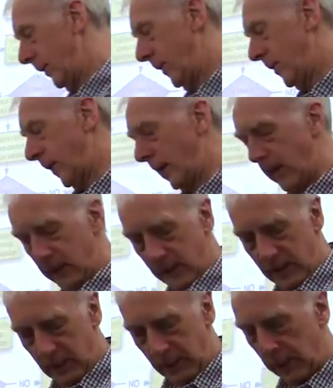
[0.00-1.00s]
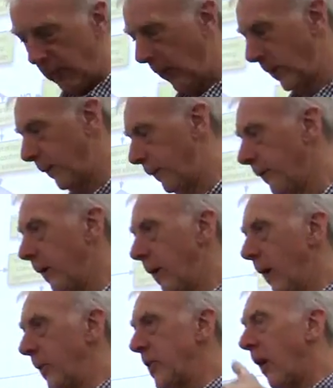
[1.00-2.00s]
This is a typical kind of
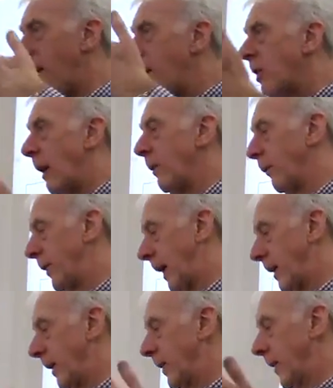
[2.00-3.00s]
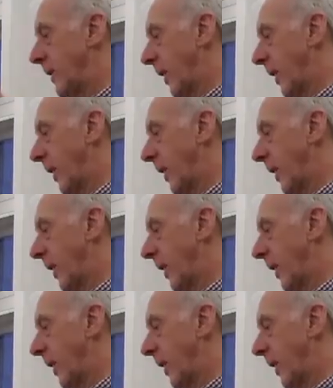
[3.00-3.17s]
diagram of the analytic